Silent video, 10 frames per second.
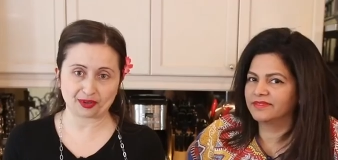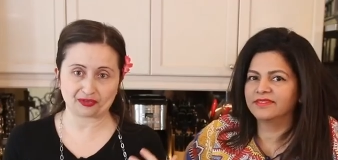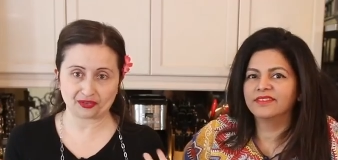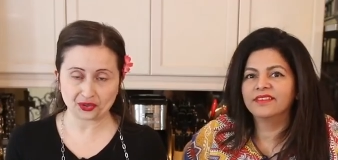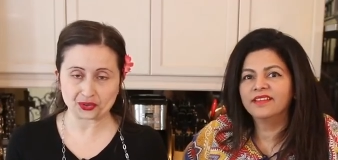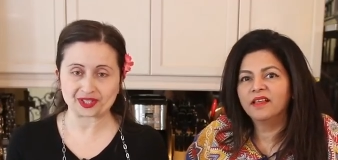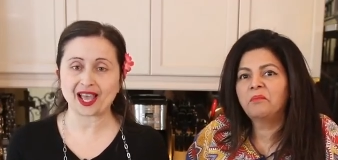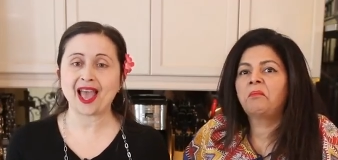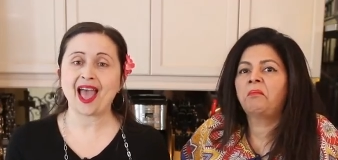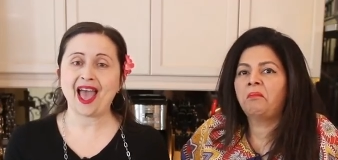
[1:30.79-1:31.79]
Speaker 1: of foods.
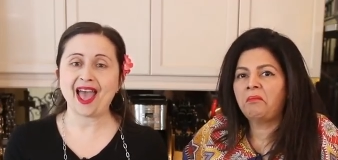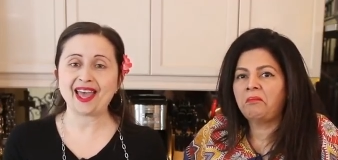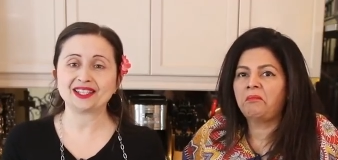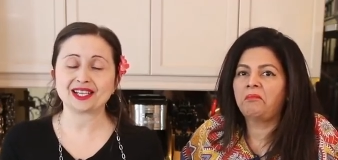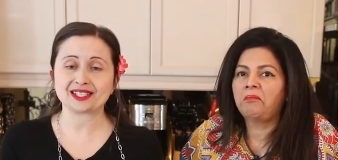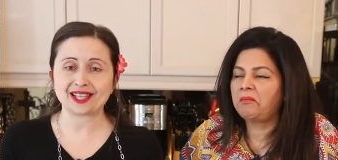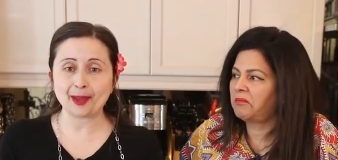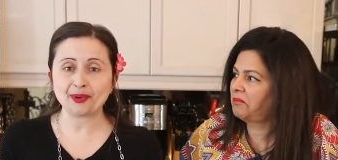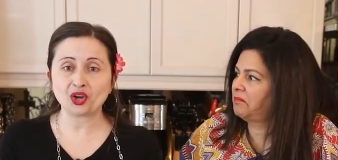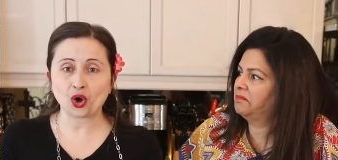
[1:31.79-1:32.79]
And a
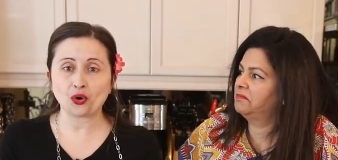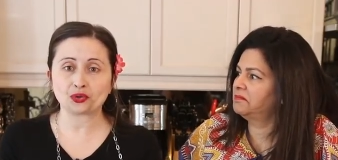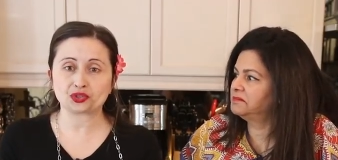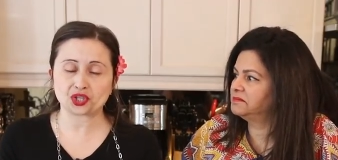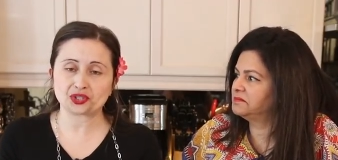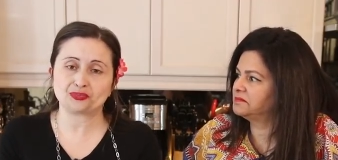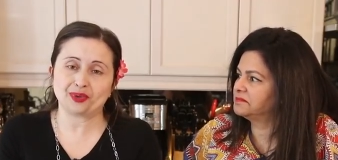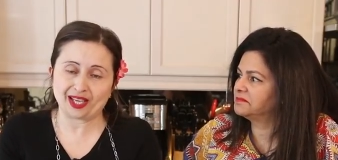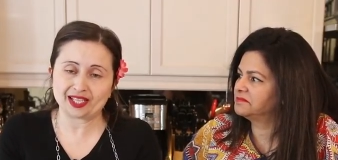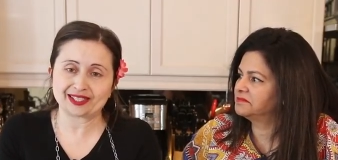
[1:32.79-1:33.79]
Stamp and Go just
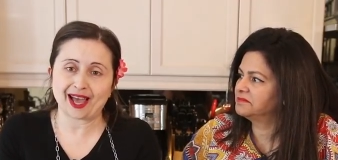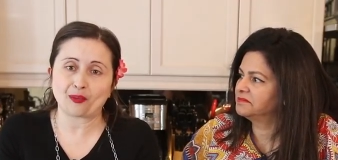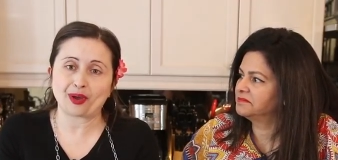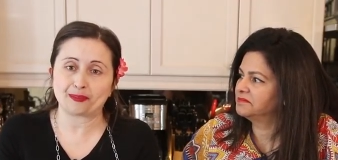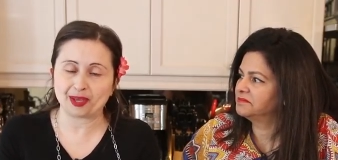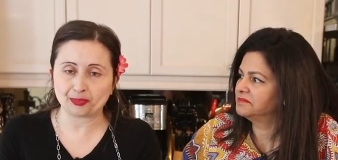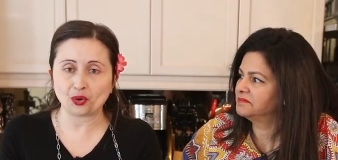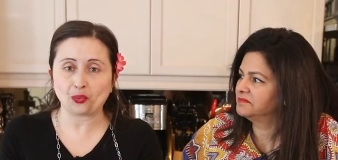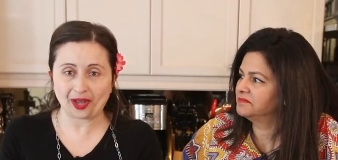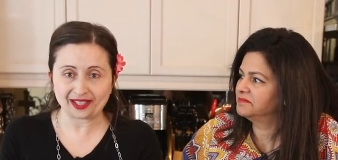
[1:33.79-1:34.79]
means that when
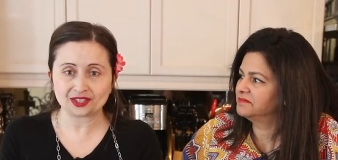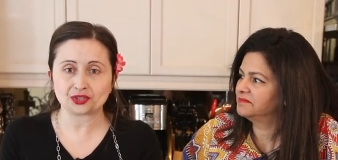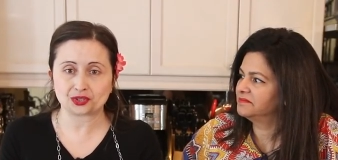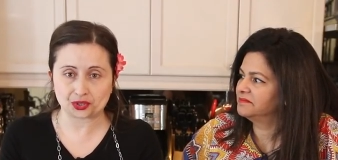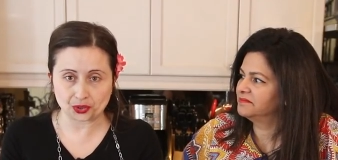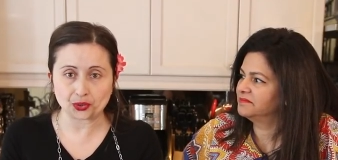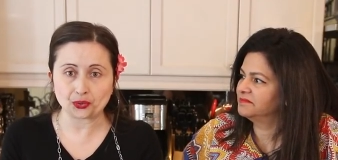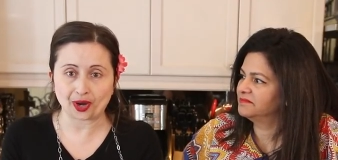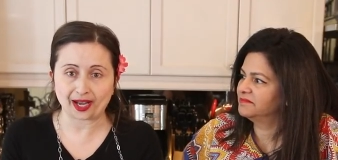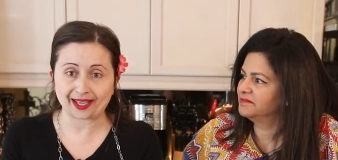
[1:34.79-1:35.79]
people went
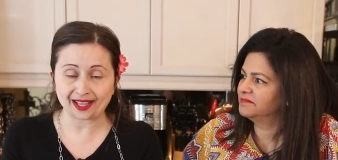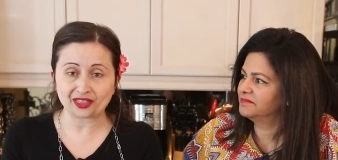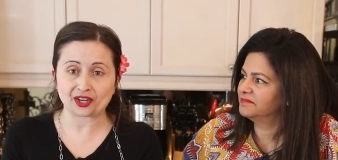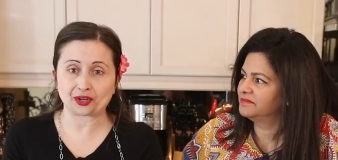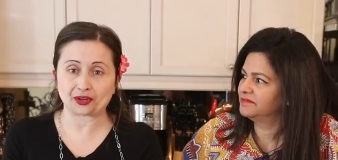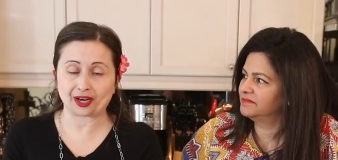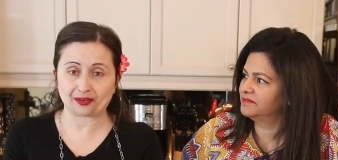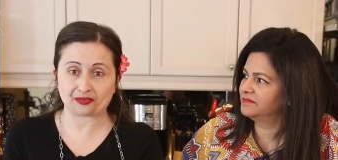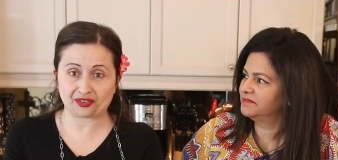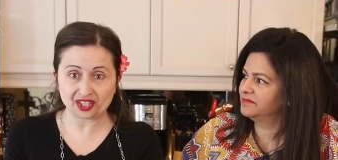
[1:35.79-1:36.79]
to uh, get their
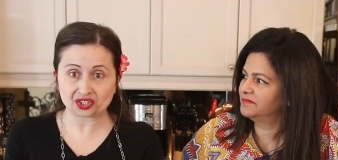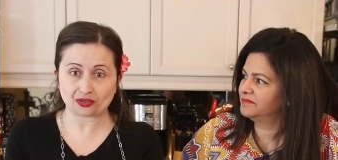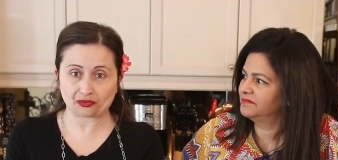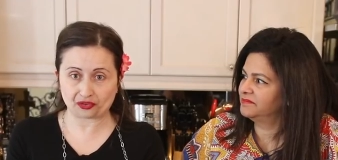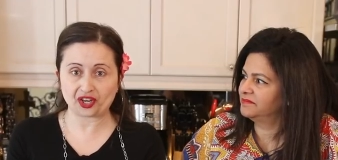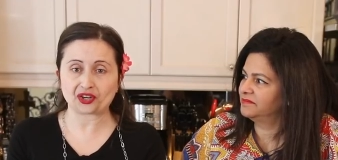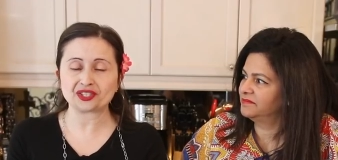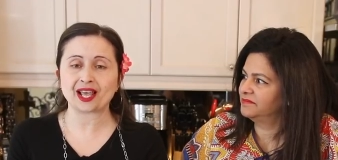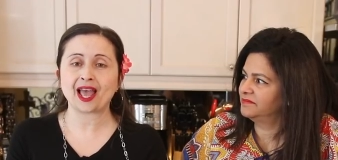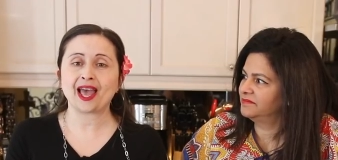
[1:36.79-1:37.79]
uh, fish or
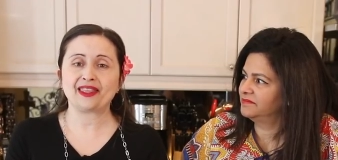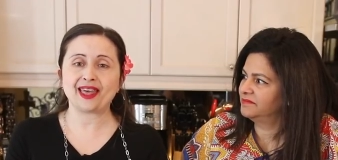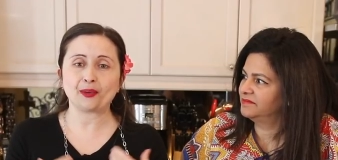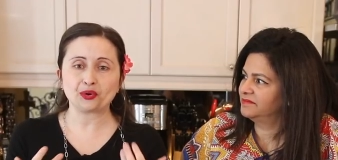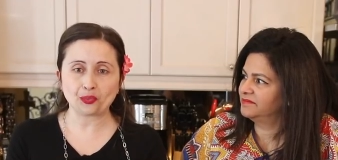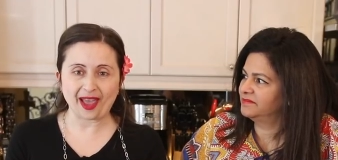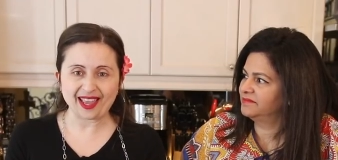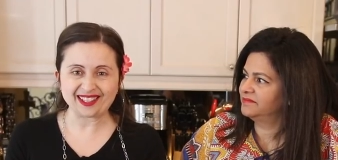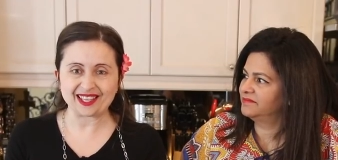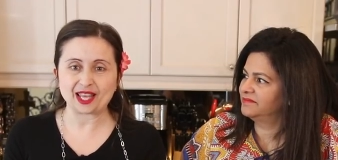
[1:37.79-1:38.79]
fritters, they would
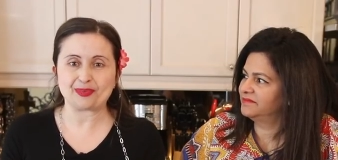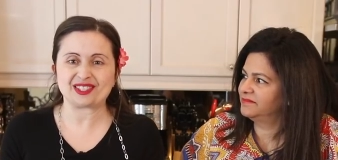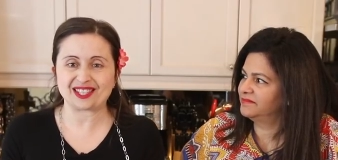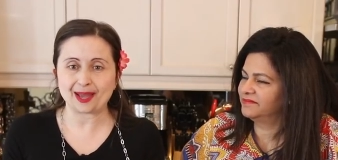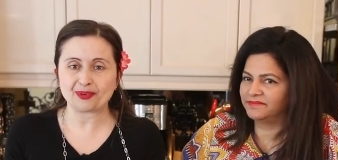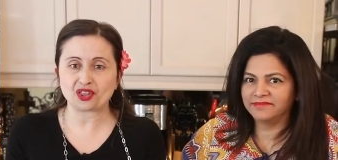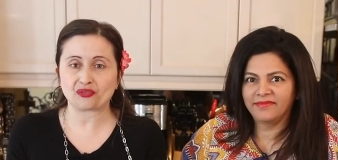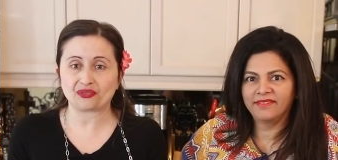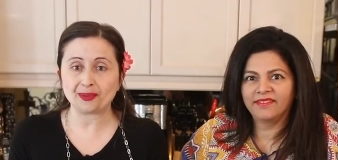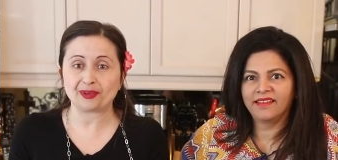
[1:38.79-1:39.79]
wait and they'd be stamping
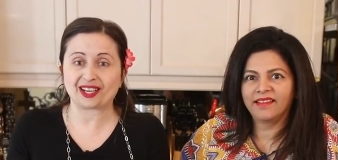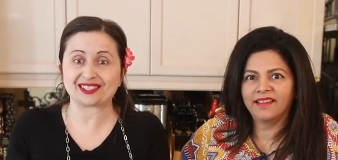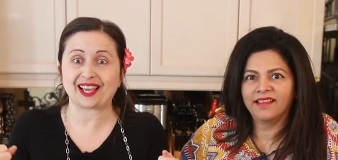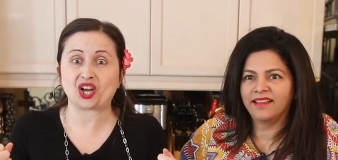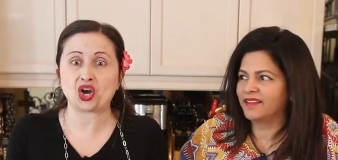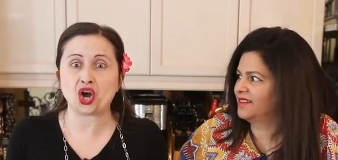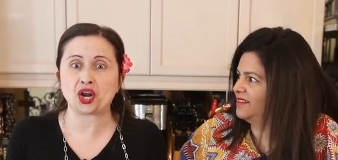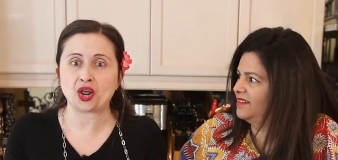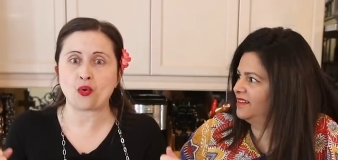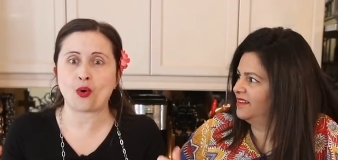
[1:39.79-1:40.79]
their feet because they
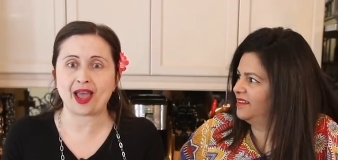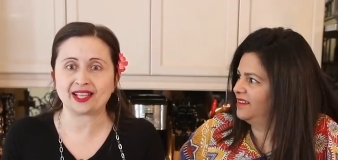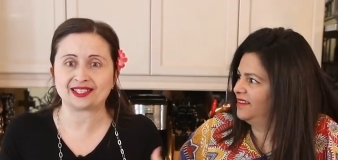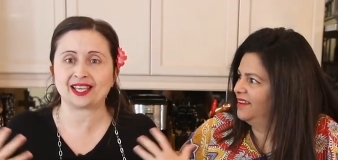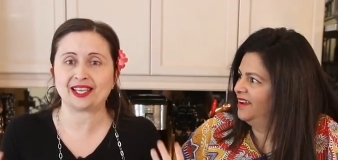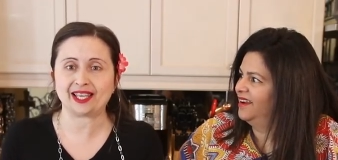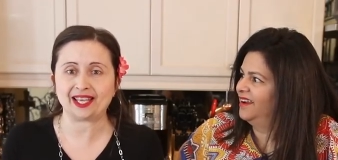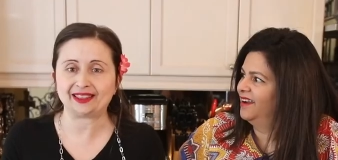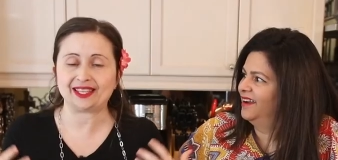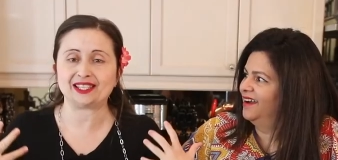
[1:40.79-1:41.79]
couldn't wait to
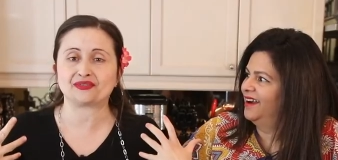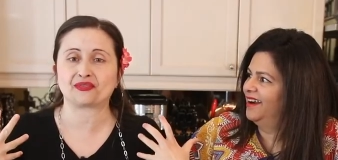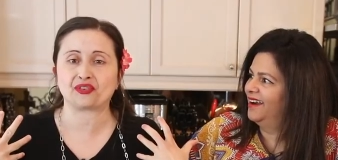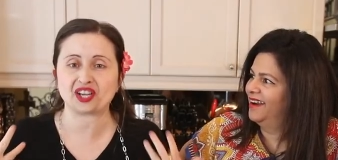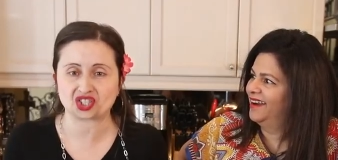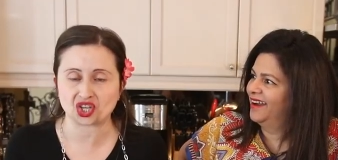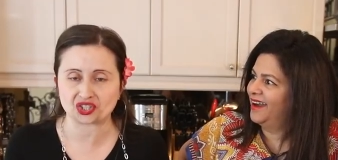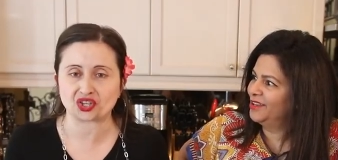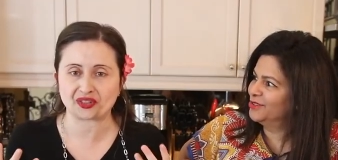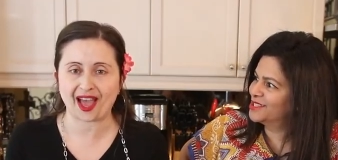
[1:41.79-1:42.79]
eat these
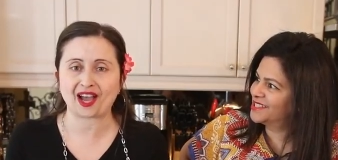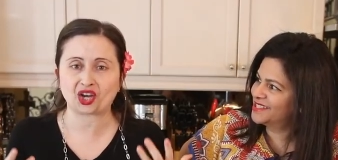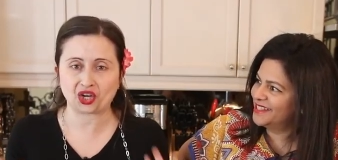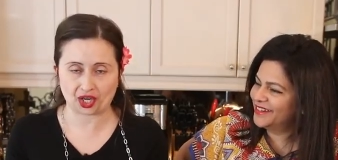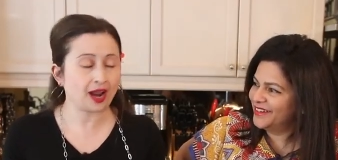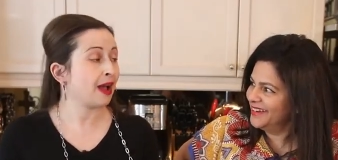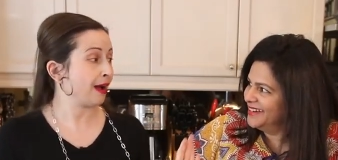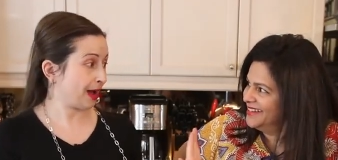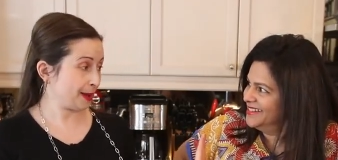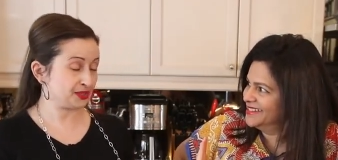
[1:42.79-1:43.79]
fritters. Are They're that serious?
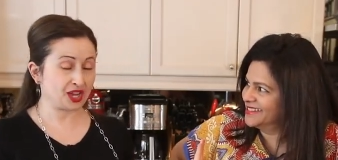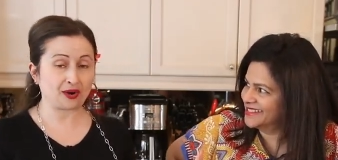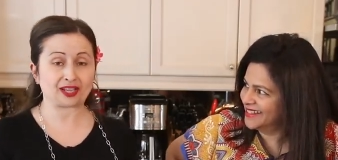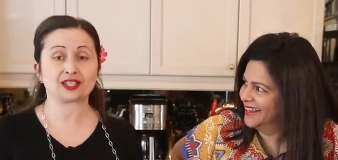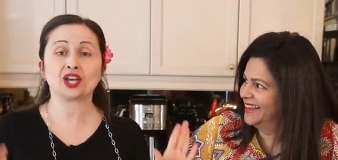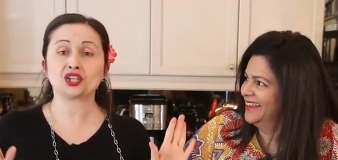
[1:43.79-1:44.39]
good. I'm serious.